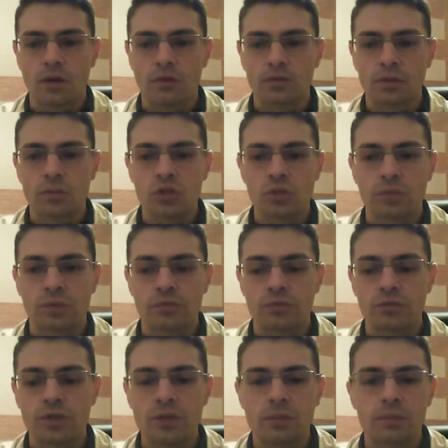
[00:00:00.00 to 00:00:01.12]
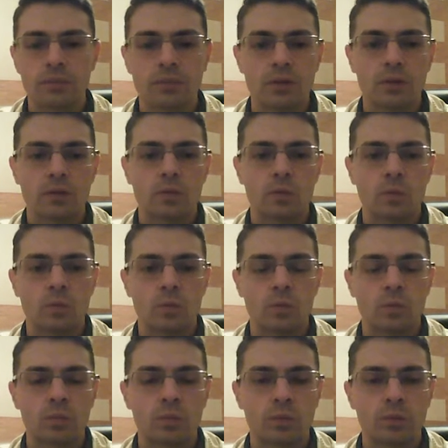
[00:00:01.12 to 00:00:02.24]
After bishop f3,
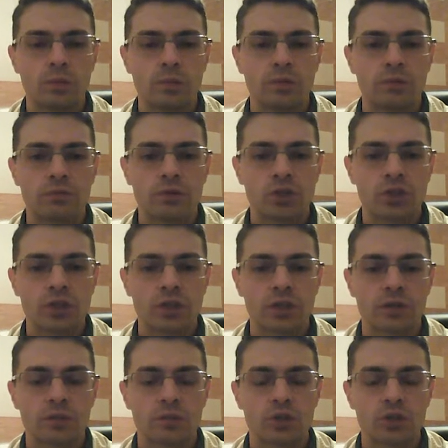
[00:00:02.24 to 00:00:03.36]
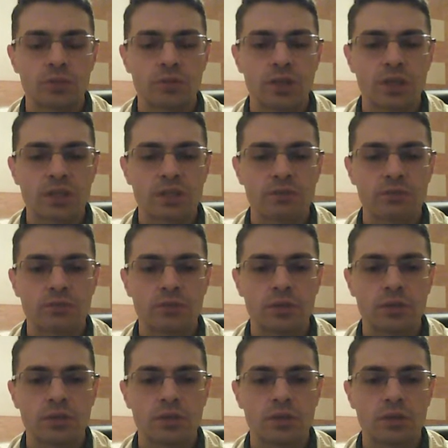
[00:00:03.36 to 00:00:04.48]
queen b3 check, bishop takes
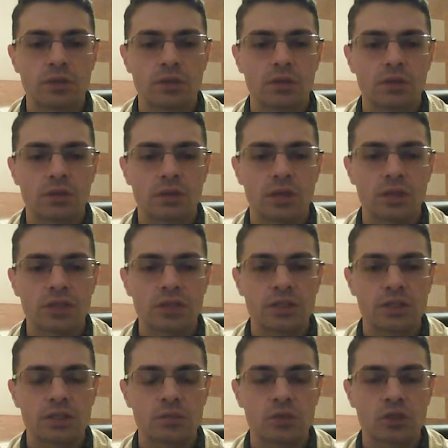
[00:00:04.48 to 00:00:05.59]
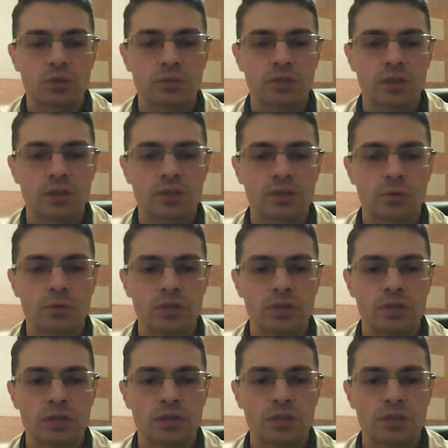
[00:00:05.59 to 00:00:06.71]
f3, knight takes, bishop takes, queen
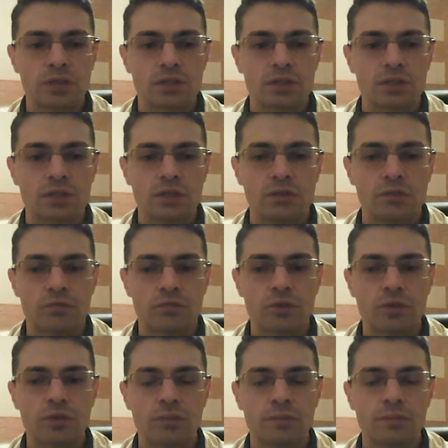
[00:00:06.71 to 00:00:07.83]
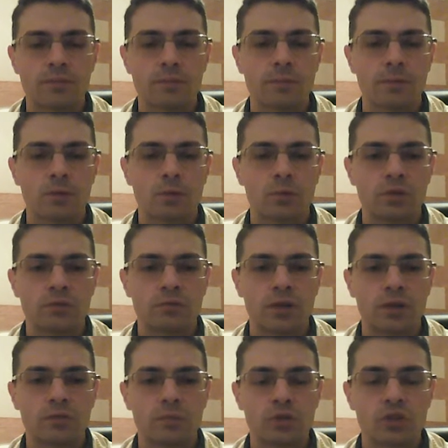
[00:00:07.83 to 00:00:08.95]
takes e3, queen
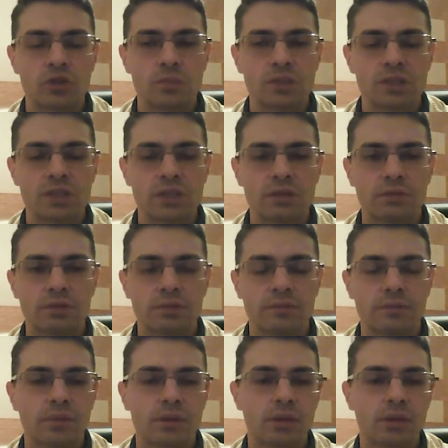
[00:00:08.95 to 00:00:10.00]
e5, bishop b7.